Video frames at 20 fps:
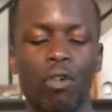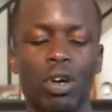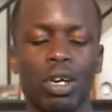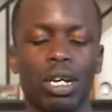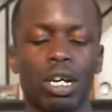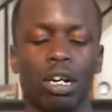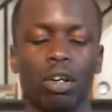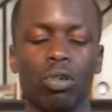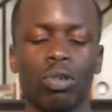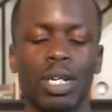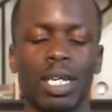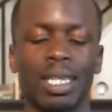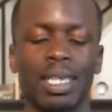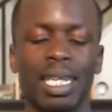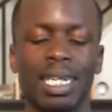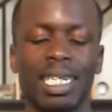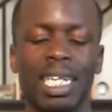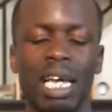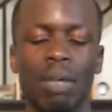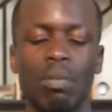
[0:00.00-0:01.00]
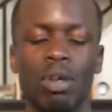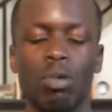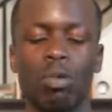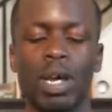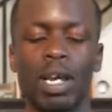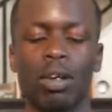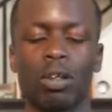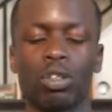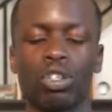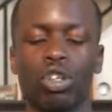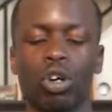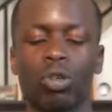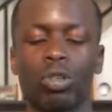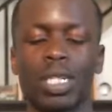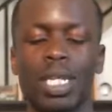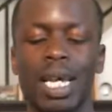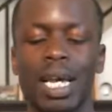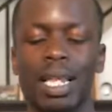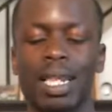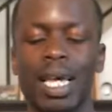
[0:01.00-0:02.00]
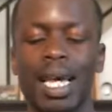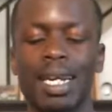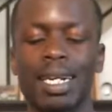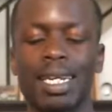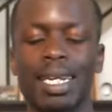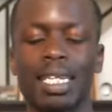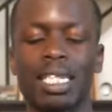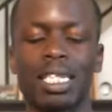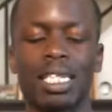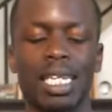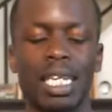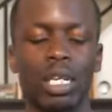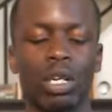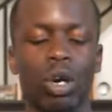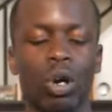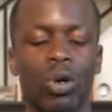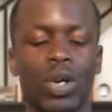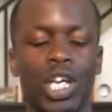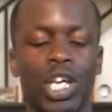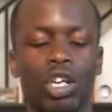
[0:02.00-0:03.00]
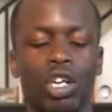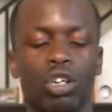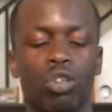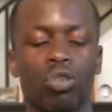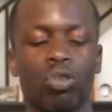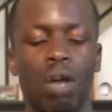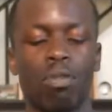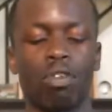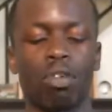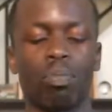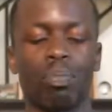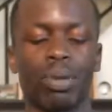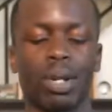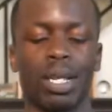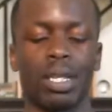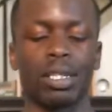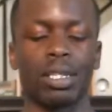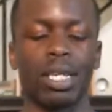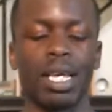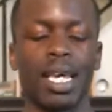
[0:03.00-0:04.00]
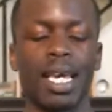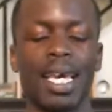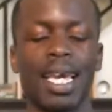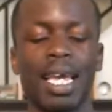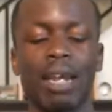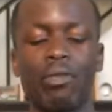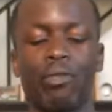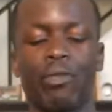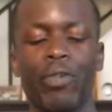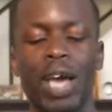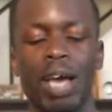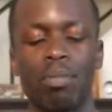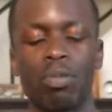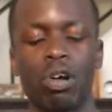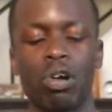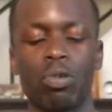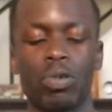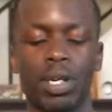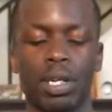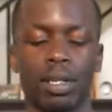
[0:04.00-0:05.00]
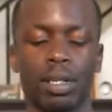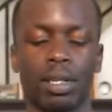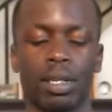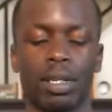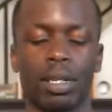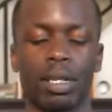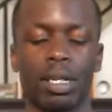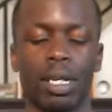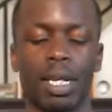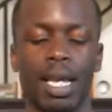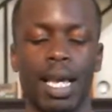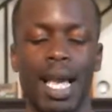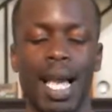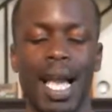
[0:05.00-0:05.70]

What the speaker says: Thank you for including the Debbie Reynolds Hotel and Casino in your travel plans. In February,